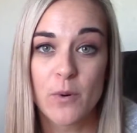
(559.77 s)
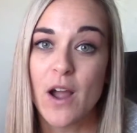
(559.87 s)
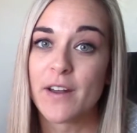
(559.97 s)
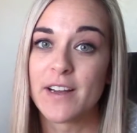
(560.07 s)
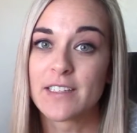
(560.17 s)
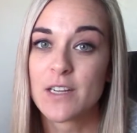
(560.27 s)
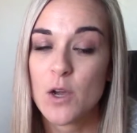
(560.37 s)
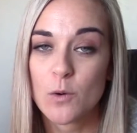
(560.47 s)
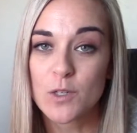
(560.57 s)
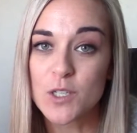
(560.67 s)
product,
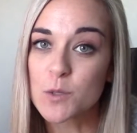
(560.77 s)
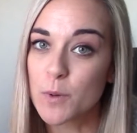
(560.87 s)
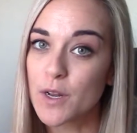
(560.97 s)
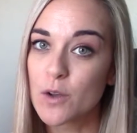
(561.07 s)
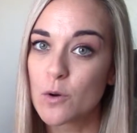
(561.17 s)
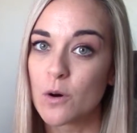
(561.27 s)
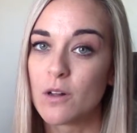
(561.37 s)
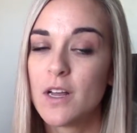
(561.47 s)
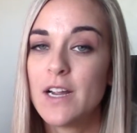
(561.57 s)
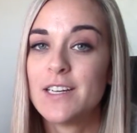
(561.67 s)
which is pretty cool.